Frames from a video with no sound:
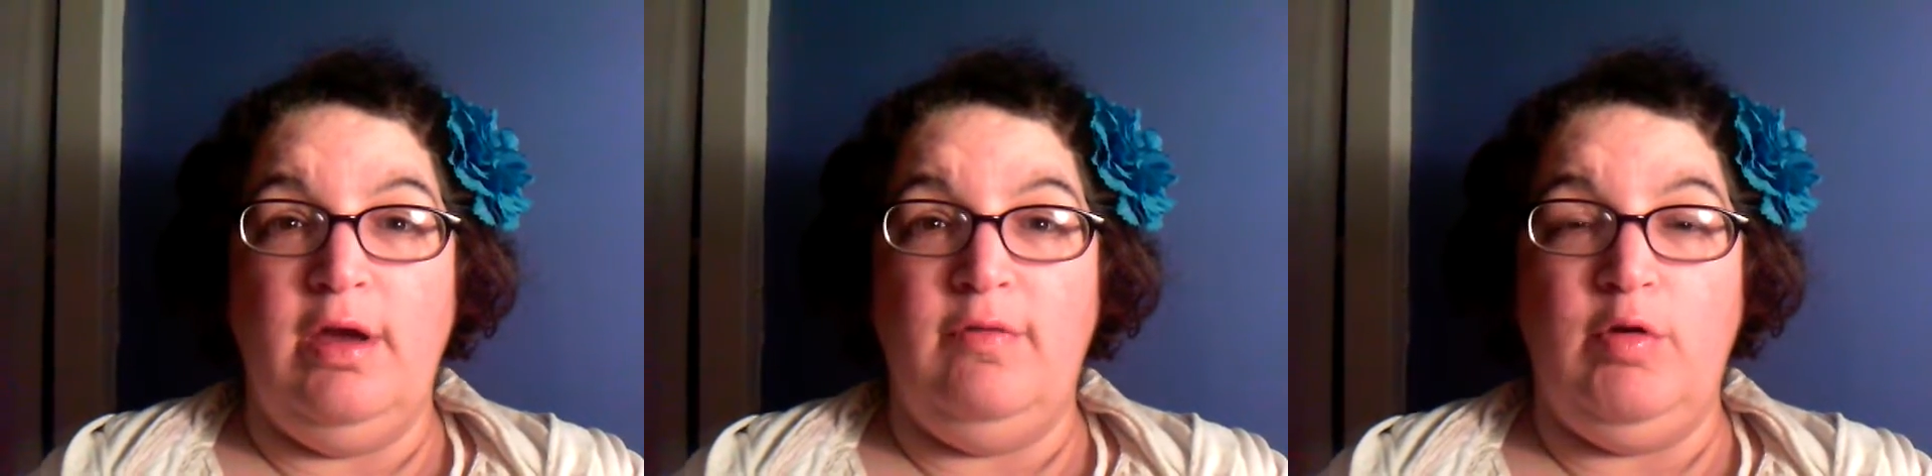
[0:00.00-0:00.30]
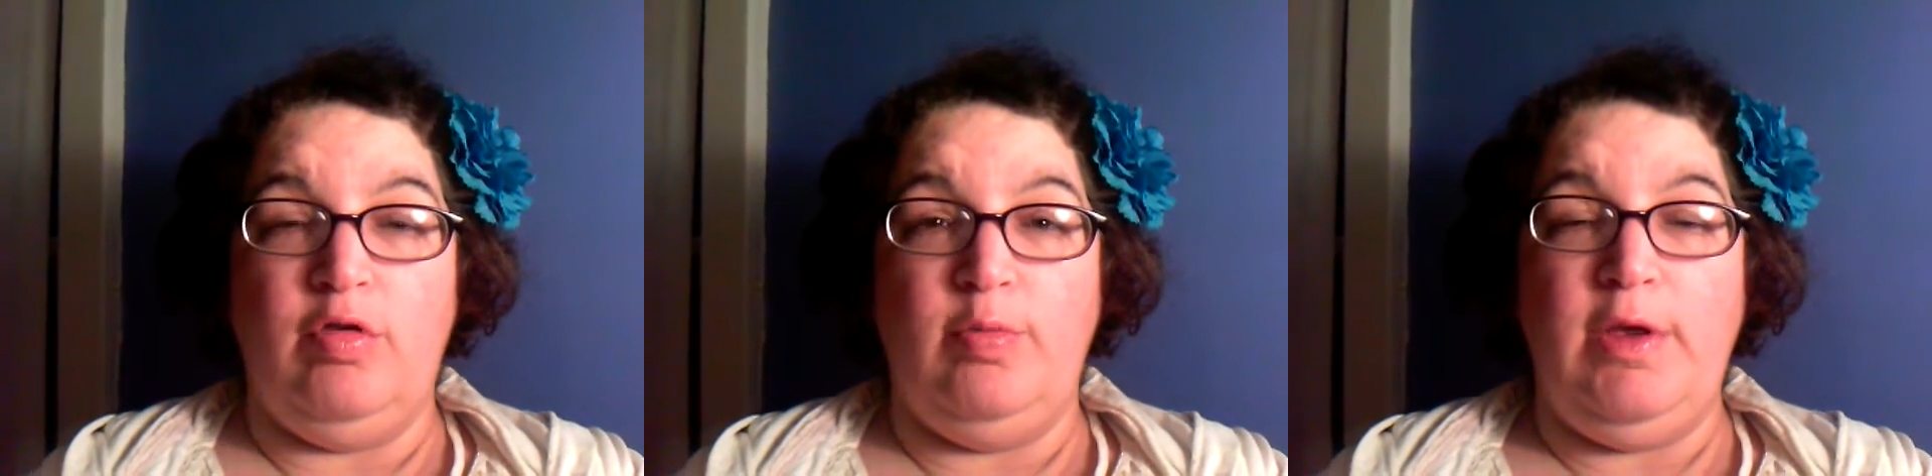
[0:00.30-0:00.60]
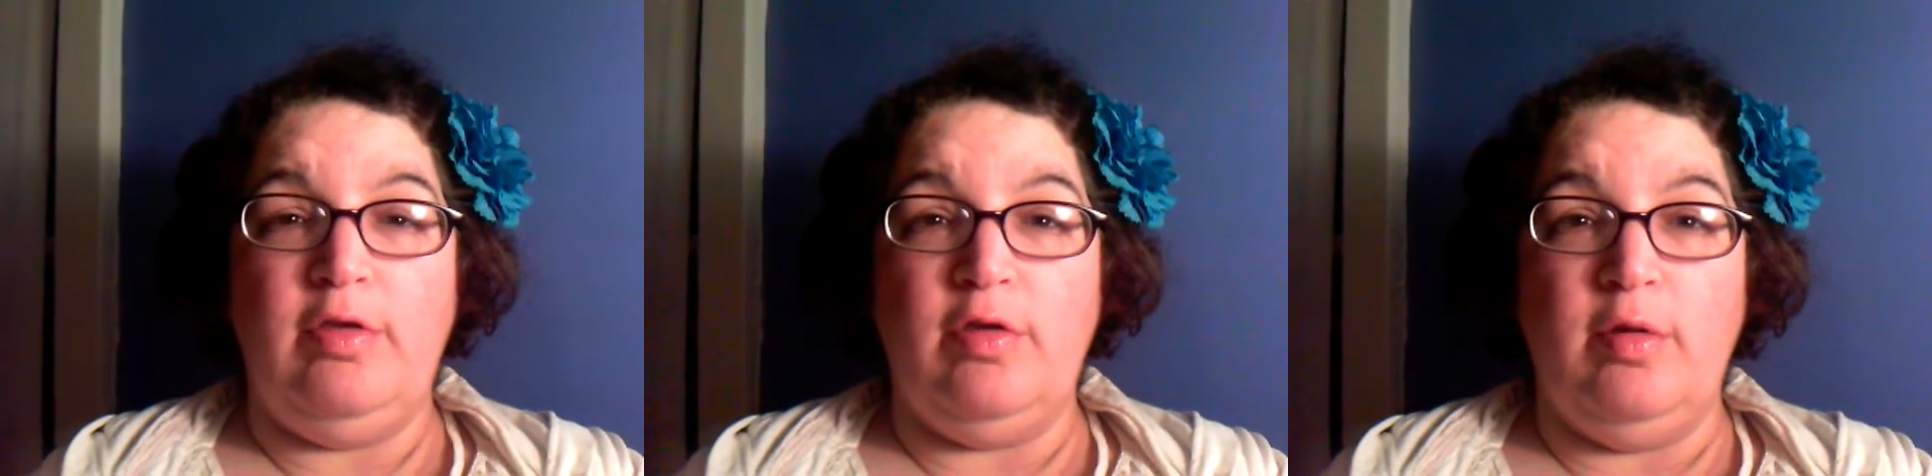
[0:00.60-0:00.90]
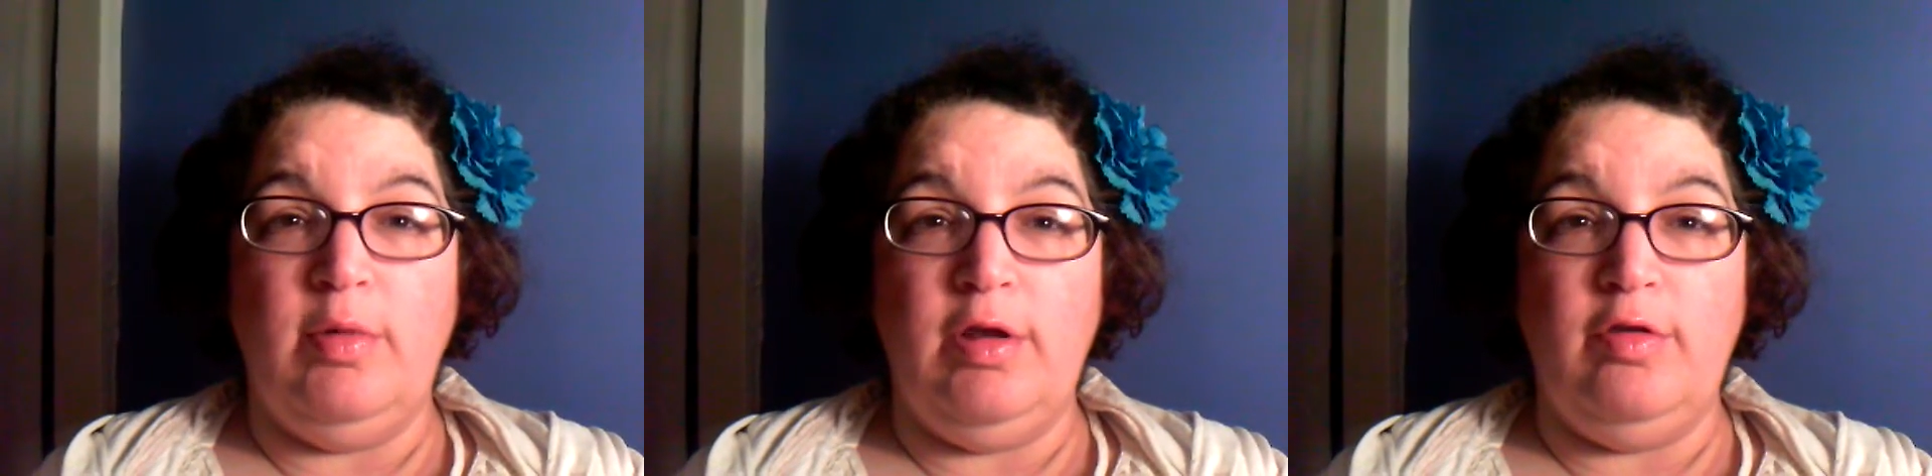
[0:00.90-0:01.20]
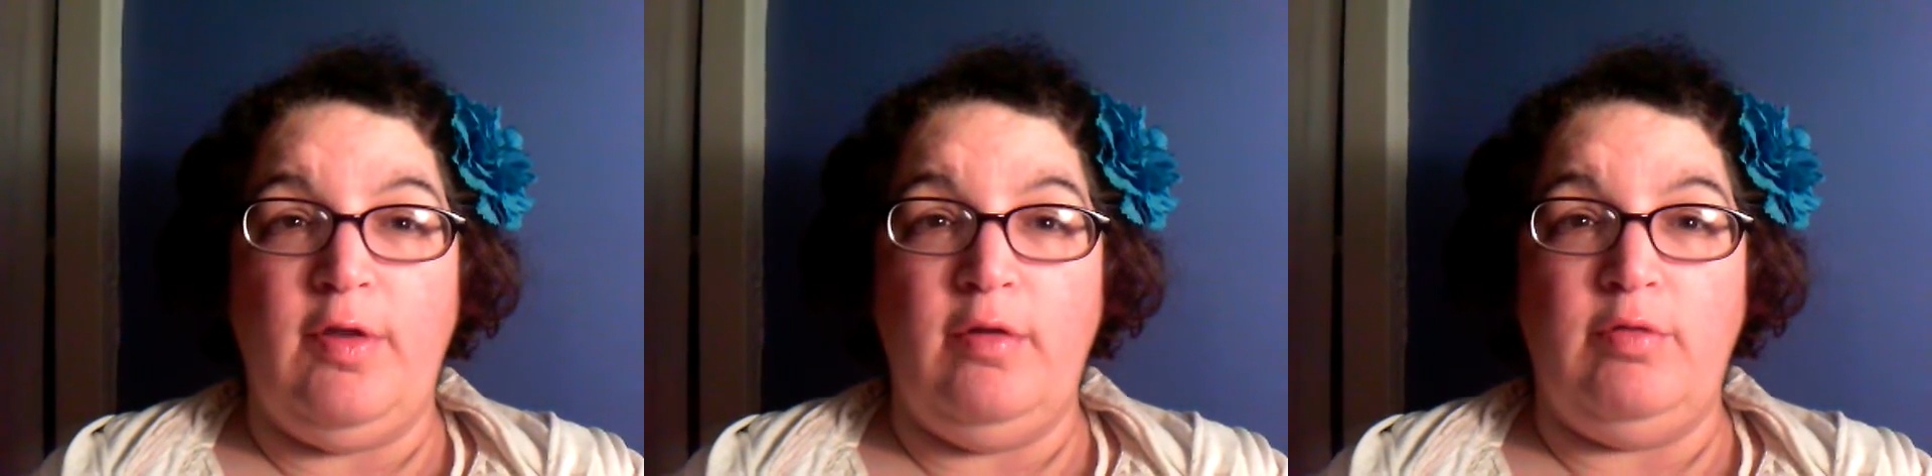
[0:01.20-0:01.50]
if you speak
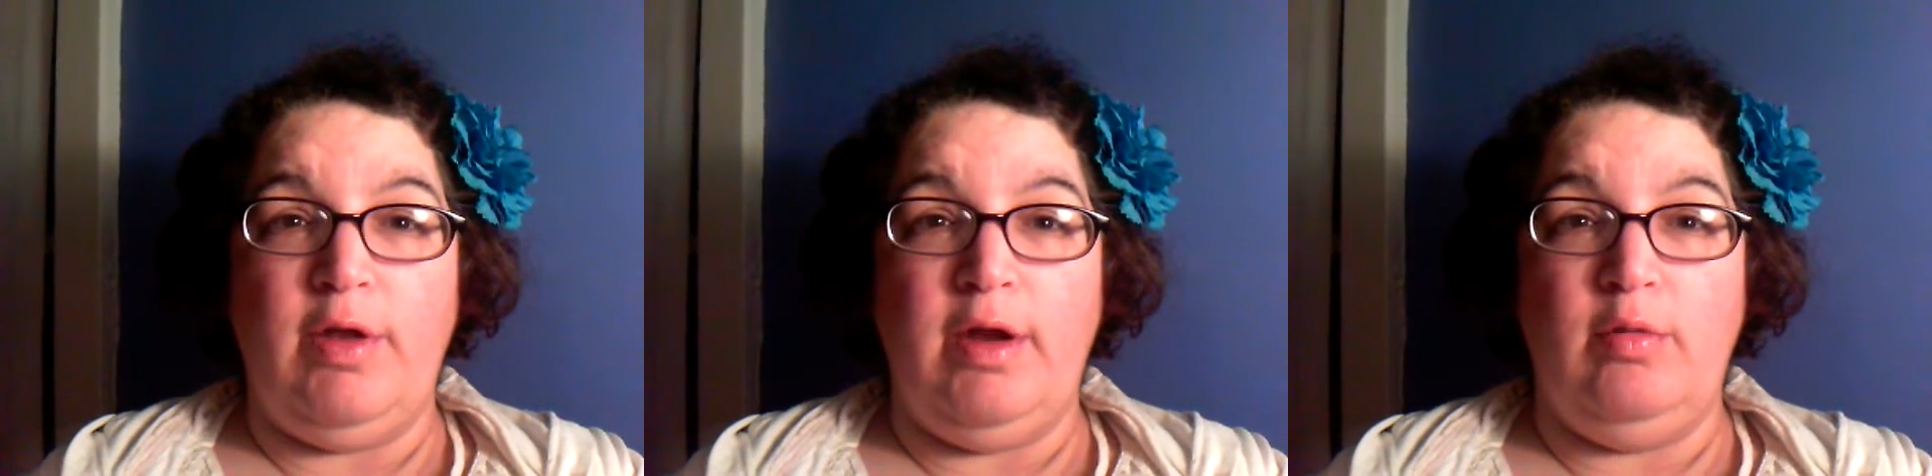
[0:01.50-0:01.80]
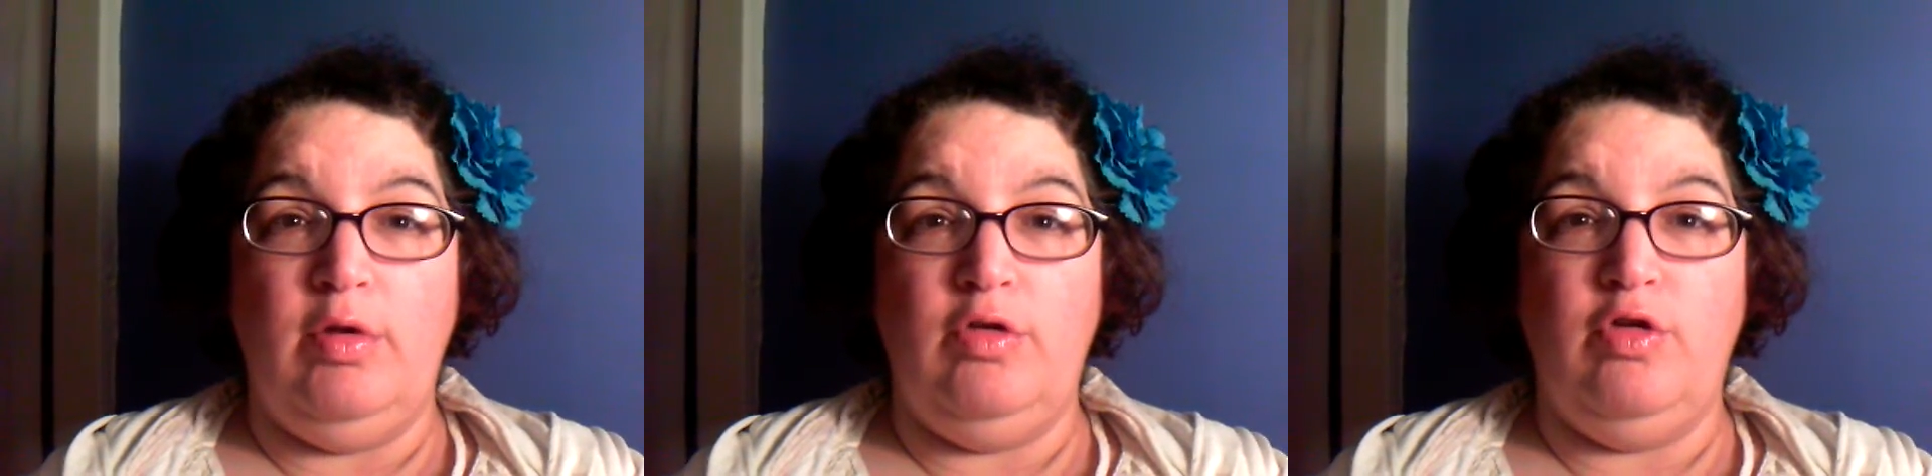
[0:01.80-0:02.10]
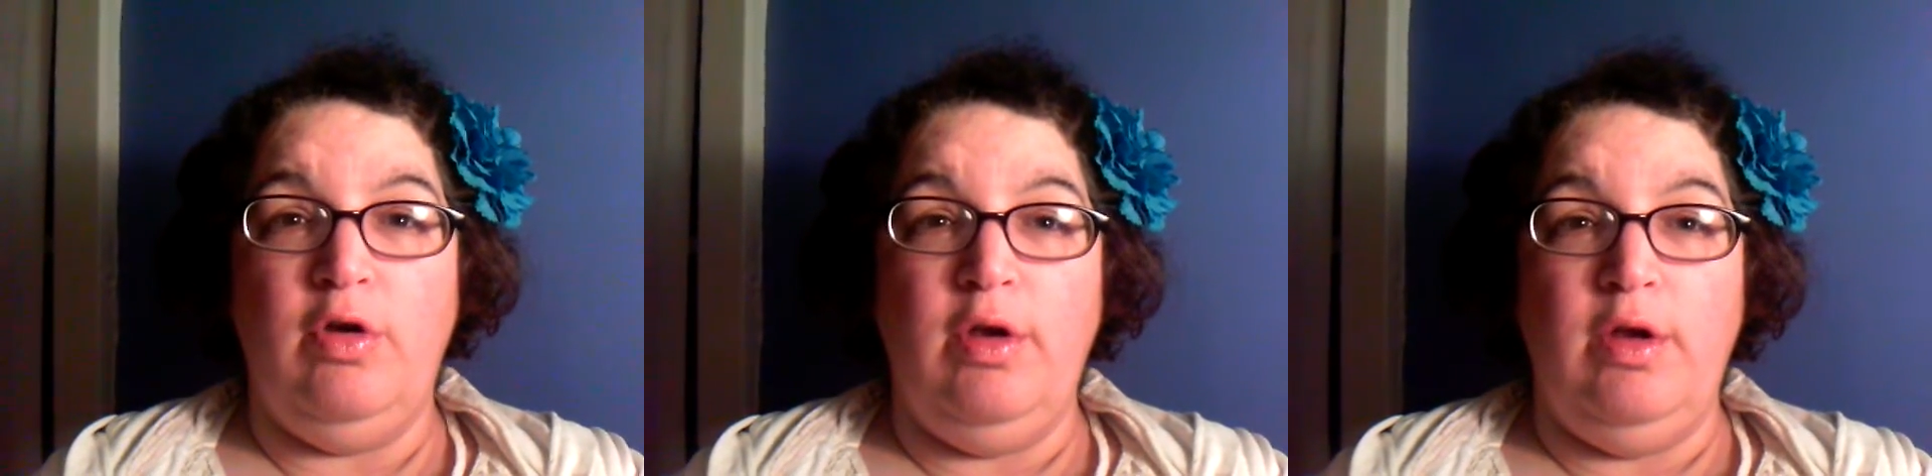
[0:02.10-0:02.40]
somebody's love language,